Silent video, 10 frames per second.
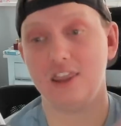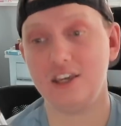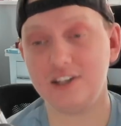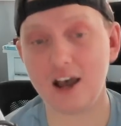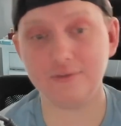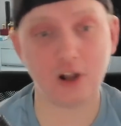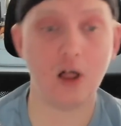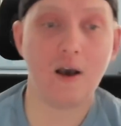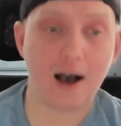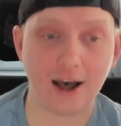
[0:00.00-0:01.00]
The
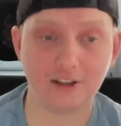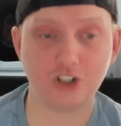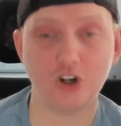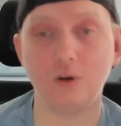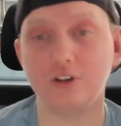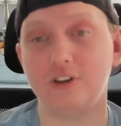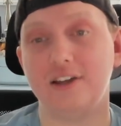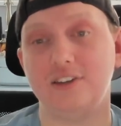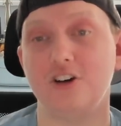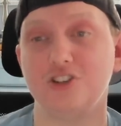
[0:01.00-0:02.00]
devil on the shoulder
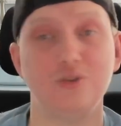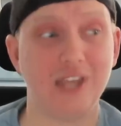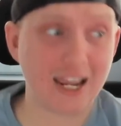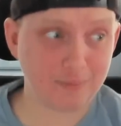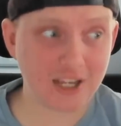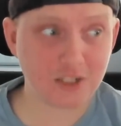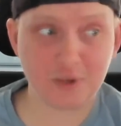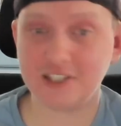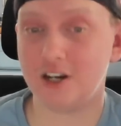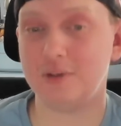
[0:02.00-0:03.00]
that tells you Tank
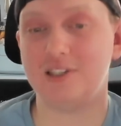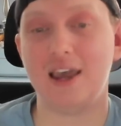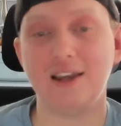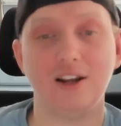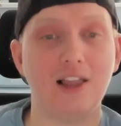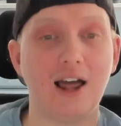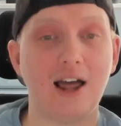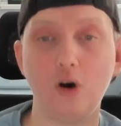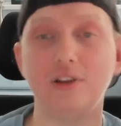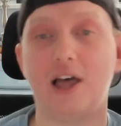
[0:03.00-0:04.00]
Bigsby is going to be taking a lot of
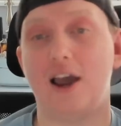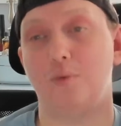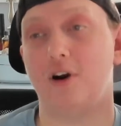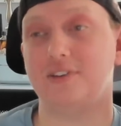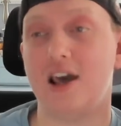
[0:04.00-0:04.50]
goal line work.